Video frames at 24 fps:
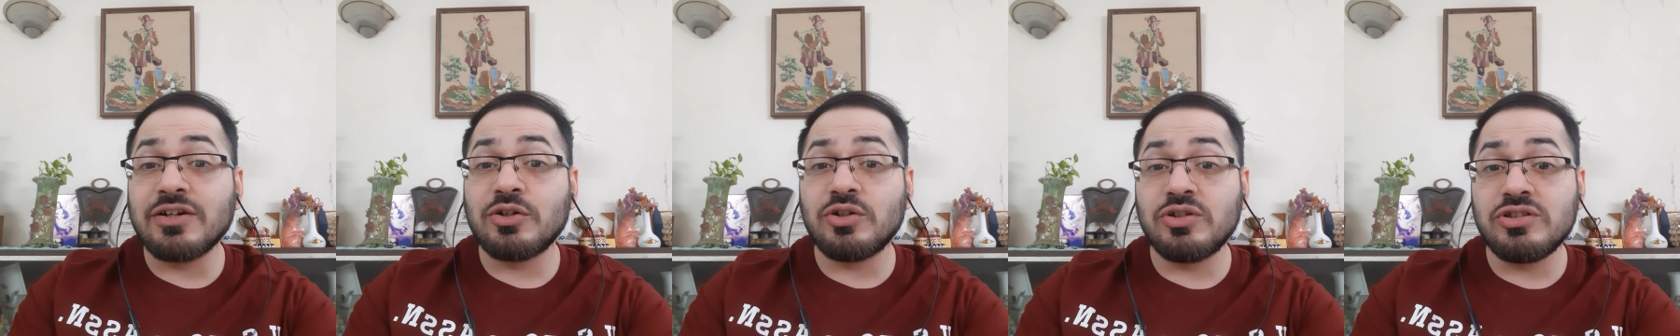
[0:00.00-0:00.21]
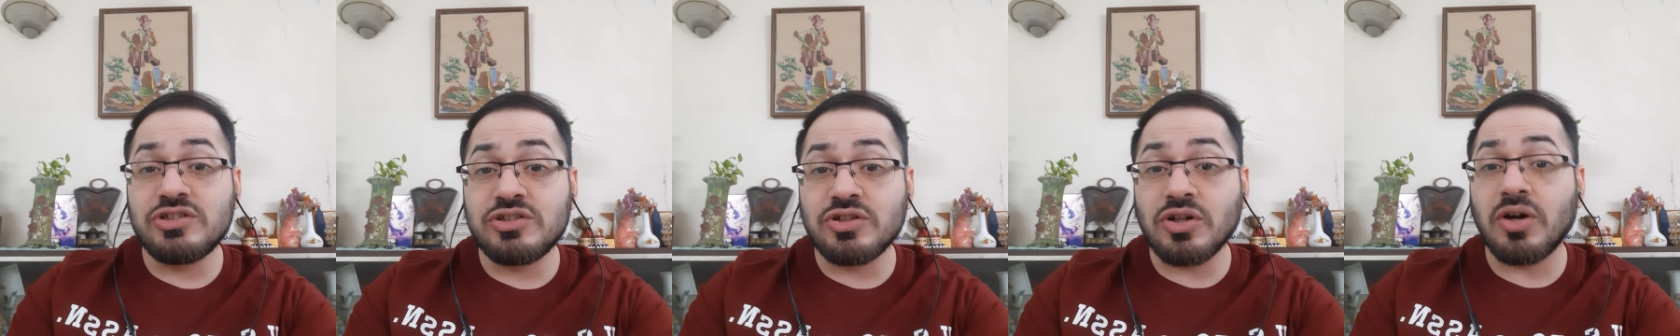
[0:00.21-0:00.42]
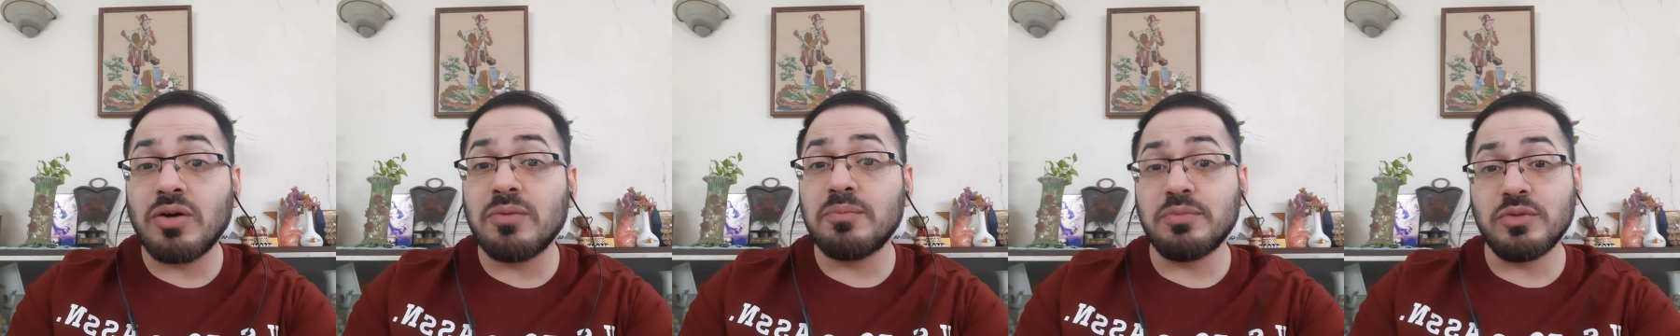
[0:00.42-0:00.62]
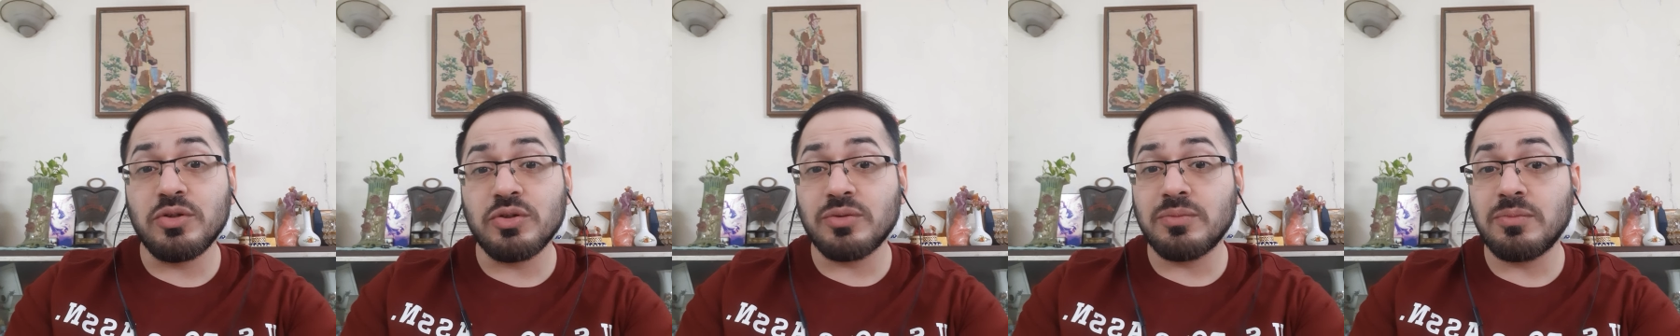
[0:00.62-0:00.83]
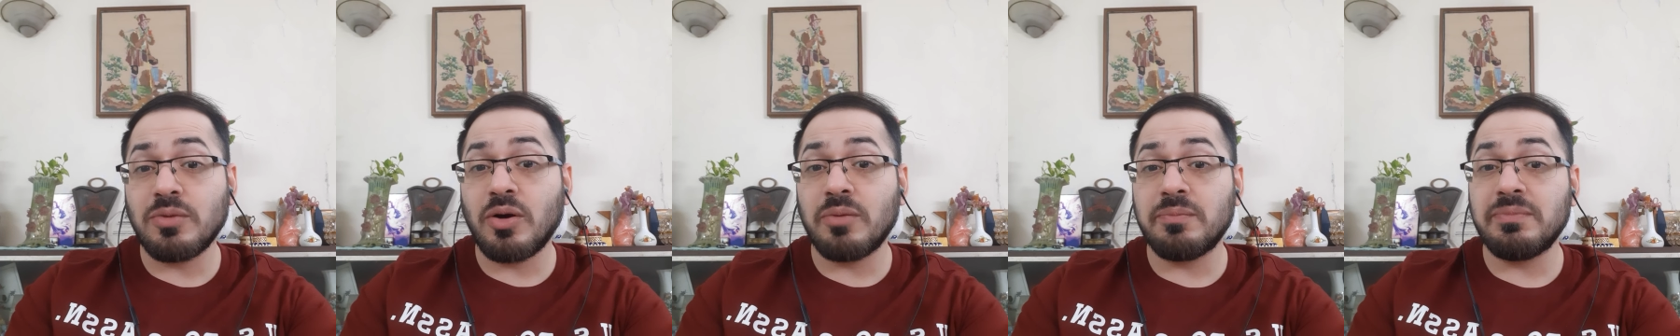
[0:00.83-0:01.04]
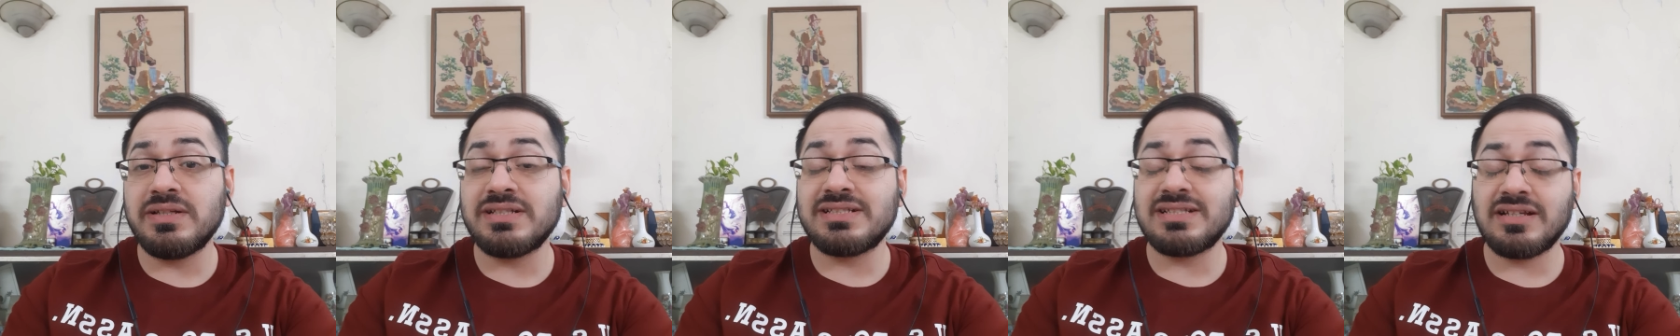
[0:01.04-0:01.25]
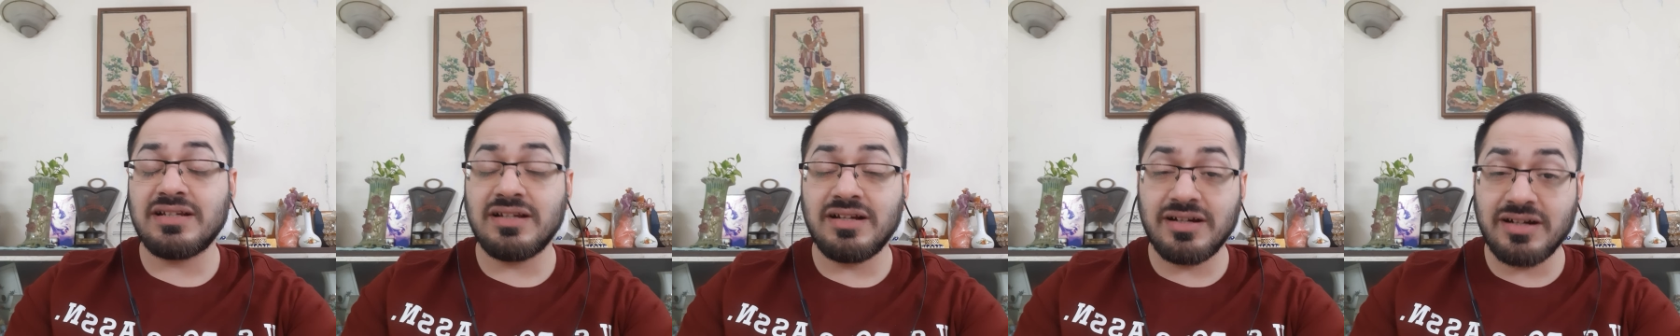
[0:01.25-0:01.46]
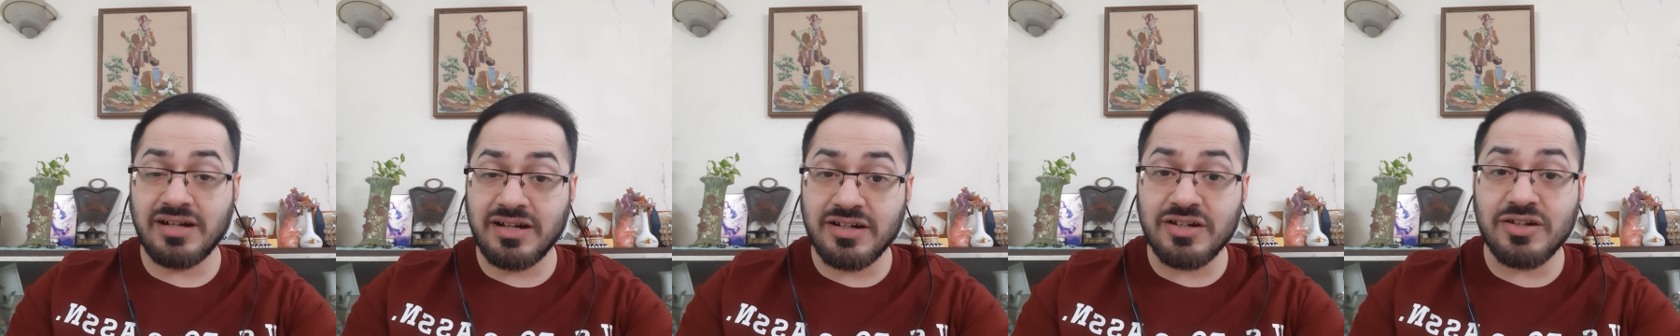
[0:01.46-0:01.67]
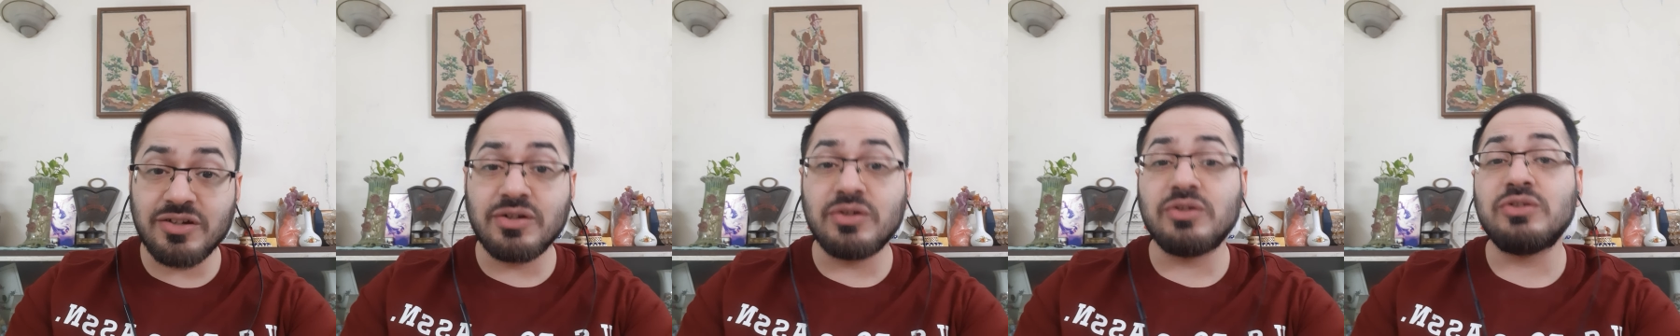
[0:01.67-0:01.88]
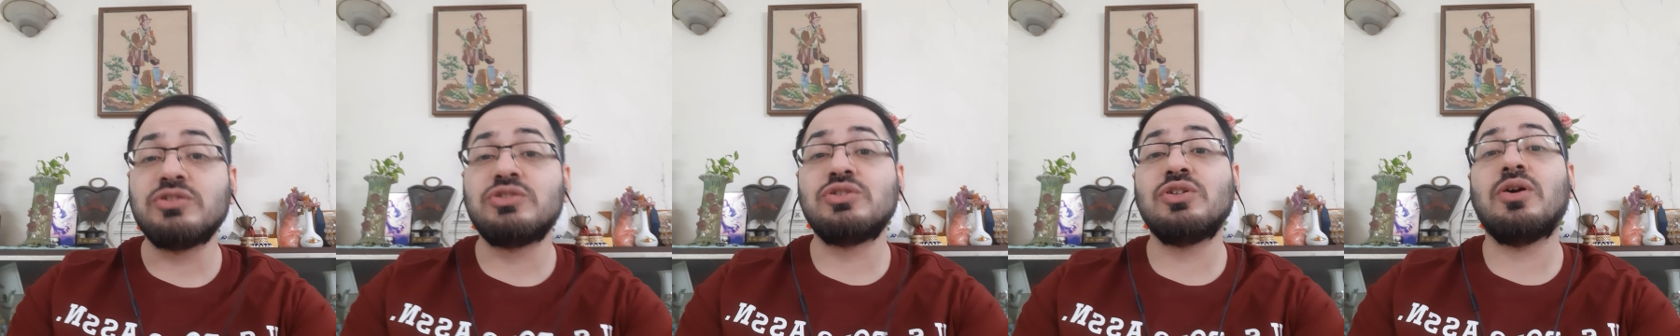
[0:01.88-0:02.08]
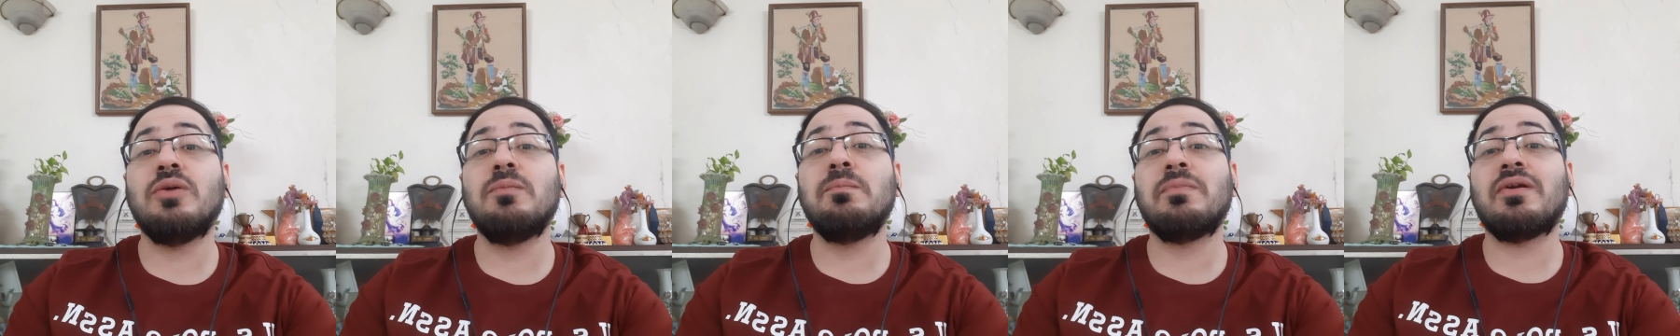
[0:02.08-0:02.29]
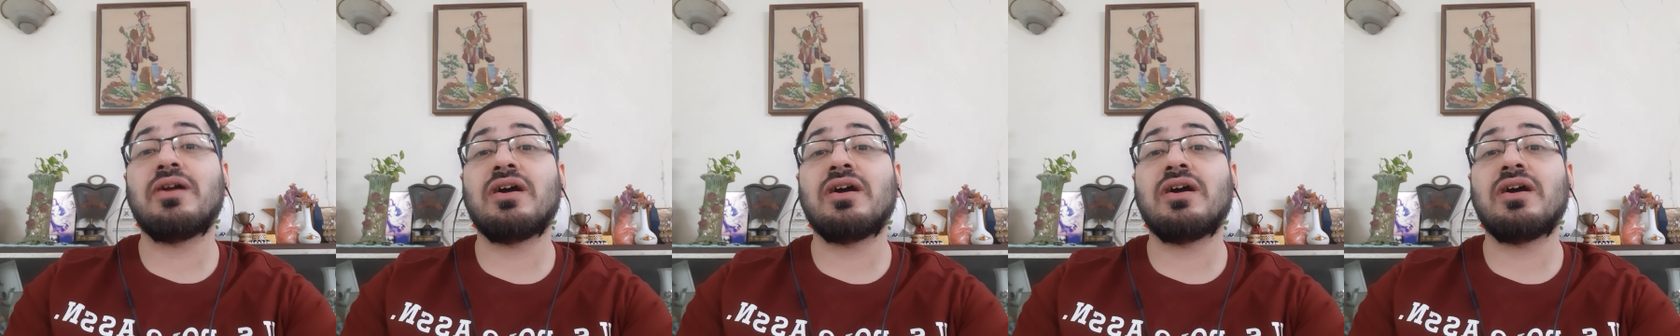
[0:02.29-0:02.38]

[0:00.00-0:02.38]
good job though. Bobby Sinha did a good job.